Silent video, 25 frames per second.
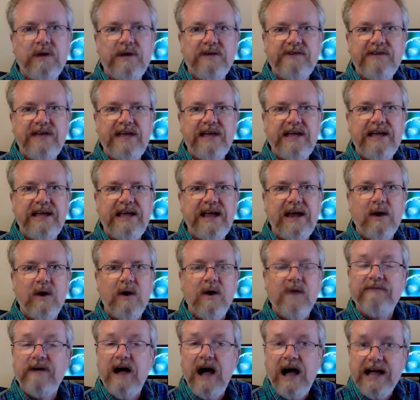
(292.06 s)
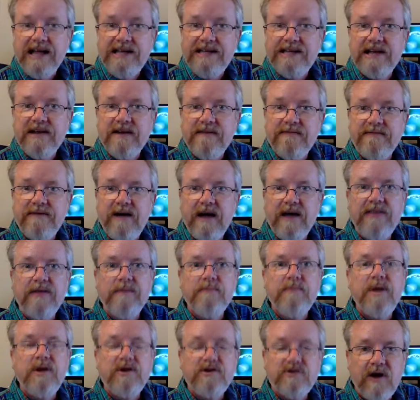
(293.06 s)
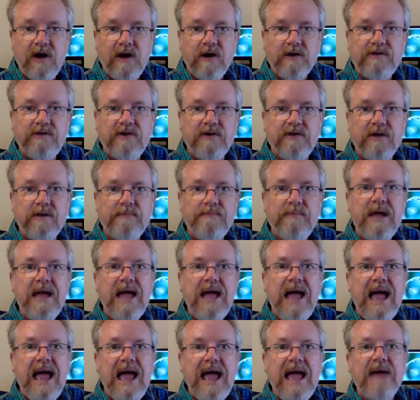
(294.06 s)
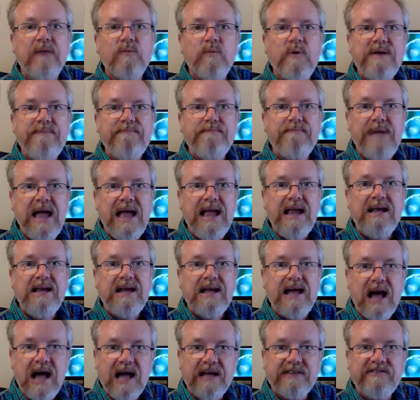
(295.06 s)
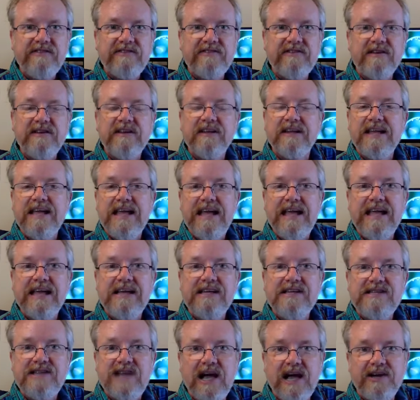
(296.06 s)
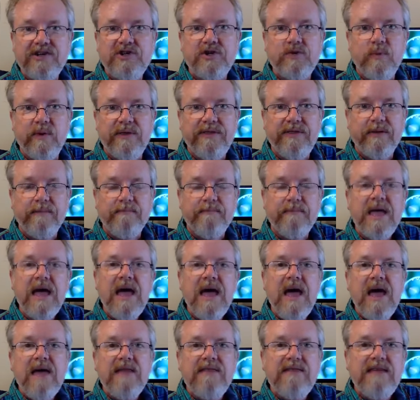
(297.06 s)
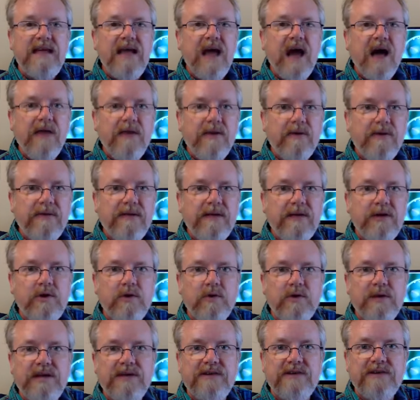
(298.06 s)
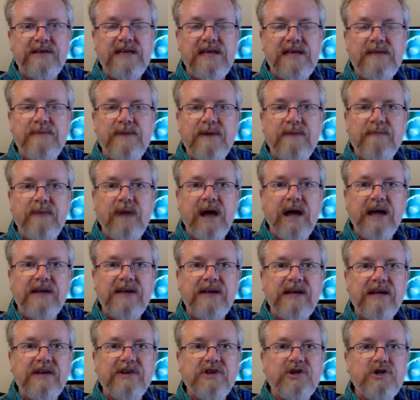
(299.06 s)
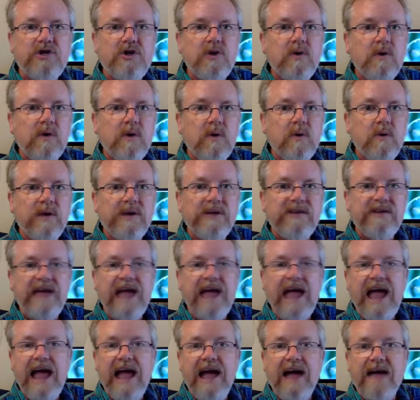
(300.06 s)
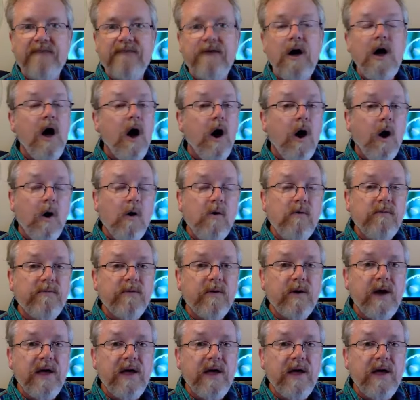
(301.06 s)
to take care of. Identify them, talk to them, and remain constantly in touch with them. The other thing you need to keep in mind is you're going to have over